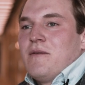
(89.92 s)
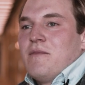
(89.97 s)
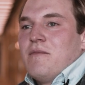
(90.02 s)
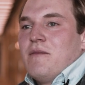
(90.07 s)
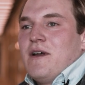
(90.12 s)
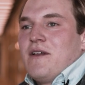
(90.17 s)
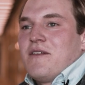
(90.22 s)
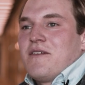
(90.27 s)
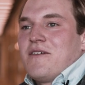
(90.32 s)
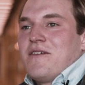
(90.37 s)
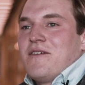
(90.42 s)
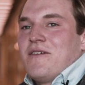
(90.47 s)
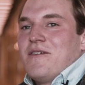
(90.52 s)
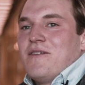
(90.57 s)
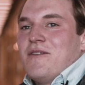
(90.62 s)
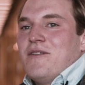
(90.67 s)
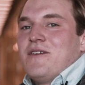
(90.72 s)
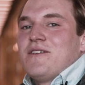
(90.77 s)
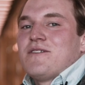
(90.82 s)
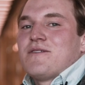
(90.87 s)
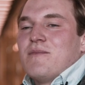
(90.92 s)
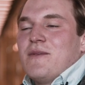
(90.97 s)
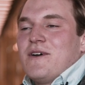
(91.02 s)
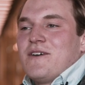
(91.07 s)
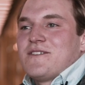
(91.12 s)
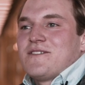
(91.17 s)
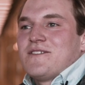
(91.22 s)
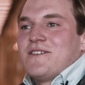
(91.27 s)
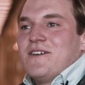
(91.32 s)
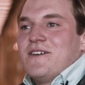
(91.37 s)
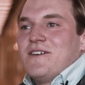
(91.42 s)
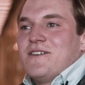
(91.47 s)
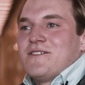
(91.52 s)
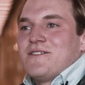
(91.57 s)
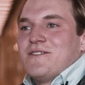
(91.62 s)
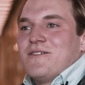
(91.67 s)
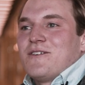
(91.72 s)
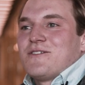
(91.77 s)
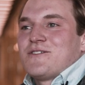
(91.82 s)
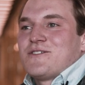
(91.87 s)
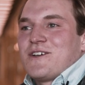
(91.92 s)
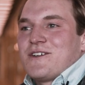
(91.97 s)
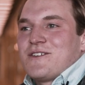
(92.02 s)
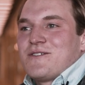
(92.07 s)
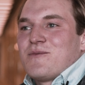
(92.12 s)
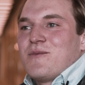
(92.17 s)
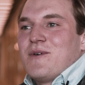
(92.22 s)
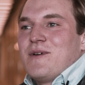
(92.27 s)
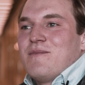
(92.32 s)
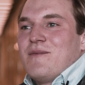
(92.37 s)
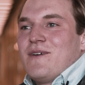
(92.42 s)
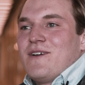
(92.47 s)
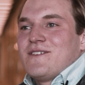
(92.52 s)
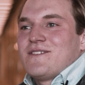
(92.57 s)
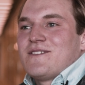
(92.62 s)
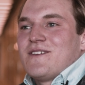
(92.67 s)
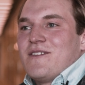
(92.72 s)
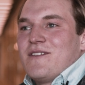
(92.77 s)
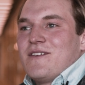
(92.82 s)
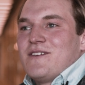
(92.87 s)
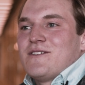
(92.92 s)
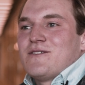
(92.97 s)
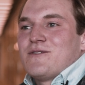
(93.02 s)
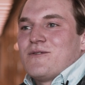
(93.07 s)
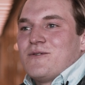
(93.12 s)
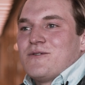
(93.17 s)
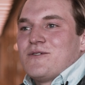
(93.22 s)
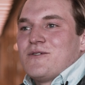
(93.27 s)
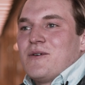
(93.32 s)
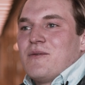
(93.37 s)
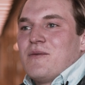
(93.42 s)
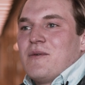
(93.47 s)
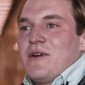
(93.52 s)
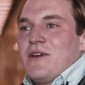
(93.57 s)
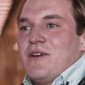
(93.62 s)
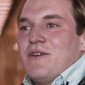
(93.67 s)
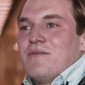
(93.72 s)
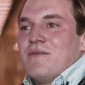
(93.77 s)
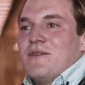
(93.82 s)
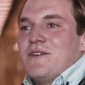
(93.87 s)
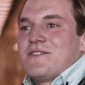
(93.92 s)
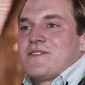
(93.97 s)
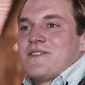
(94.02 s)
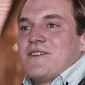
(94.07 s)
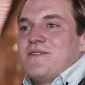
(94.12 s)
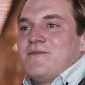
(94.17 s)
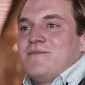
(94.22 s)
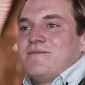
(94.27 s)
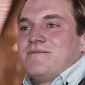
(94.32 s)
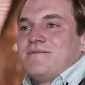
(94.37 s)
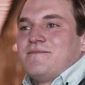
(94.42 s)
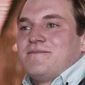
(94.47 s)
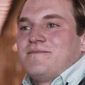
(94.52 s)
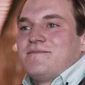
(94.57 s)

But this master is not just one master, this is also a very good master.